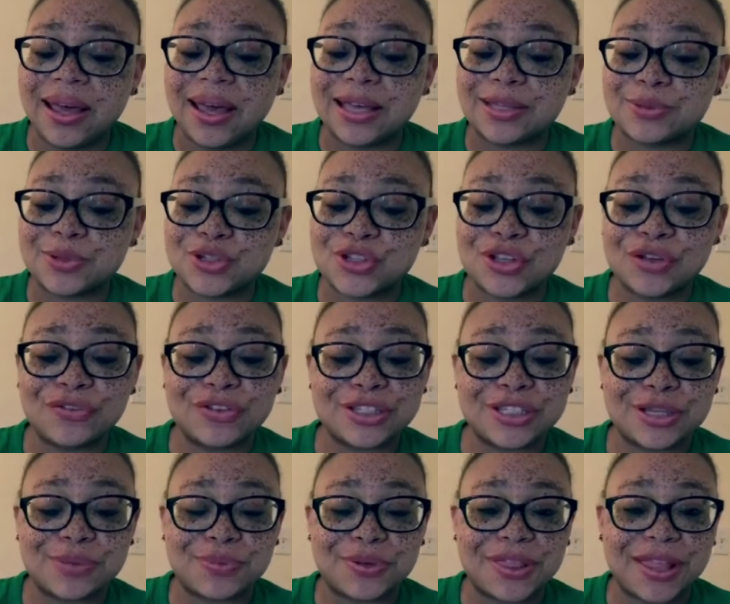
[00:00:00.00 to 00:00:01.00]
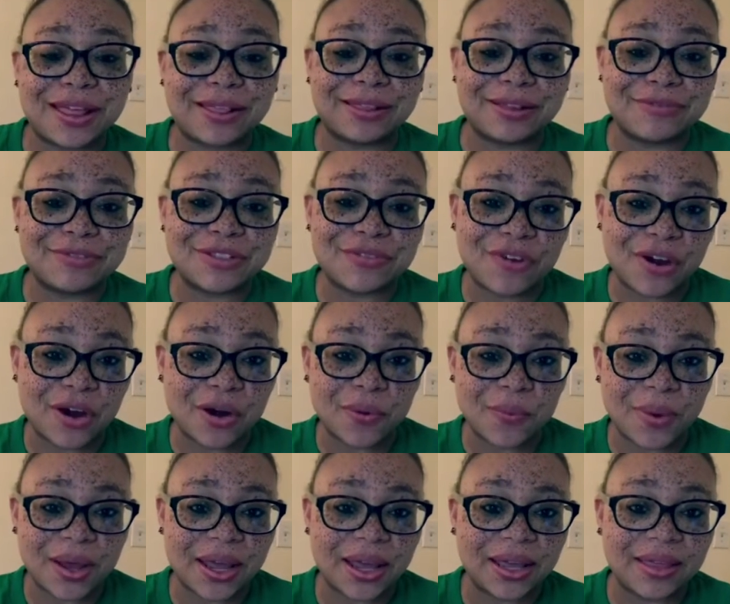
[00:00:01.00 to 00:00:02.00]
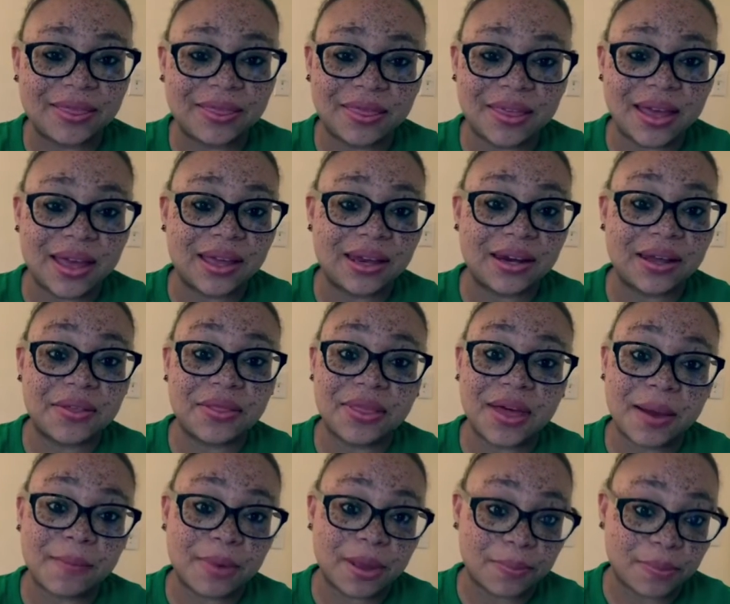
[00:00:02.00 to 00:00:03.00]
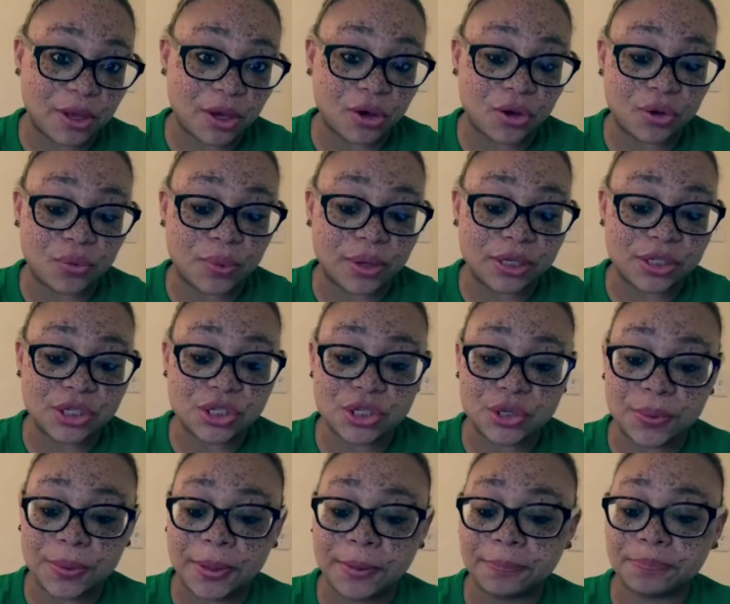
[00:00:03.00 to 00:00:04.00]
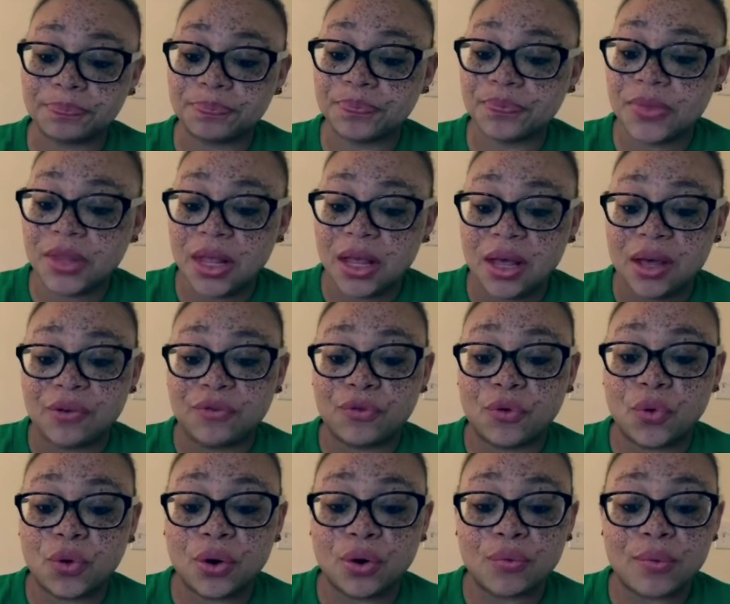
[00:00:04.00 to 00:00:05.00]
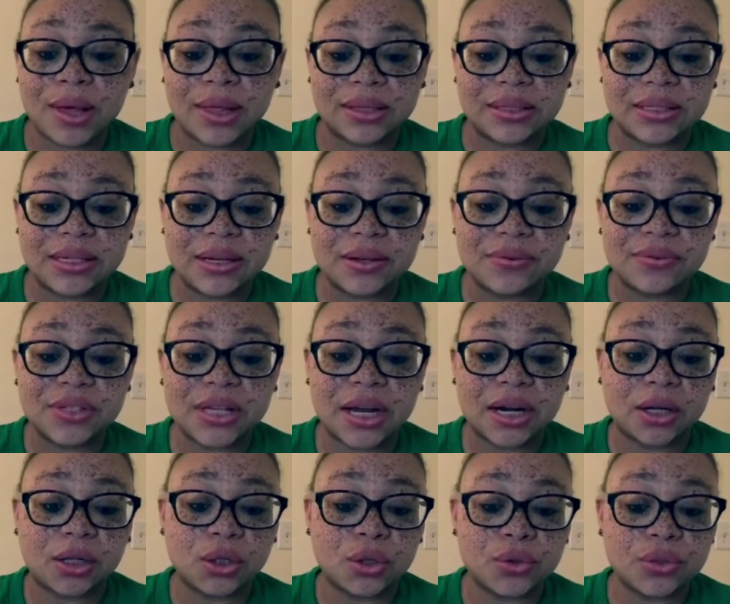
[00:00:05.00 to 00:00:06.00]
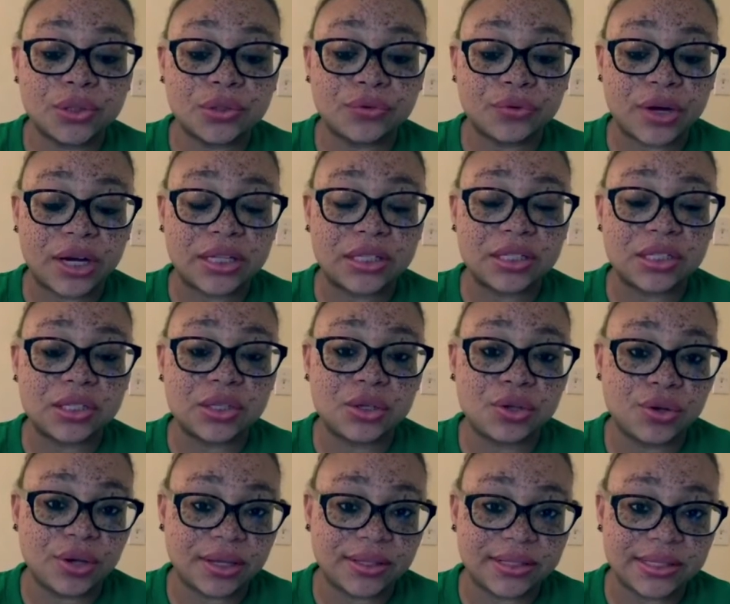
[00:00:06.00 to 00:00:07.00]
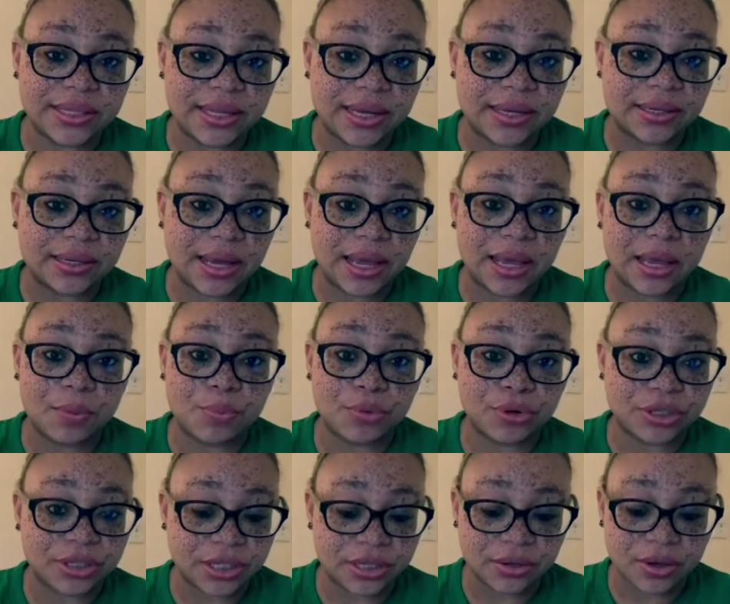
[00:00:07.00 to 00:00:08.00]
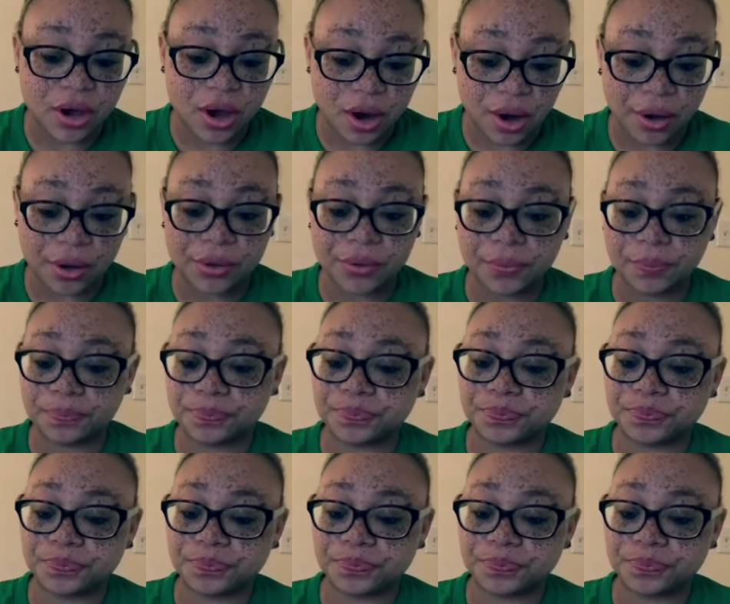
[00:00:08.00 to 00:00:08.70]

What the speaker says: Especially if it's someone that lives far away, then that might be a good way to do it. For relatives and close friends, you can send a printed card.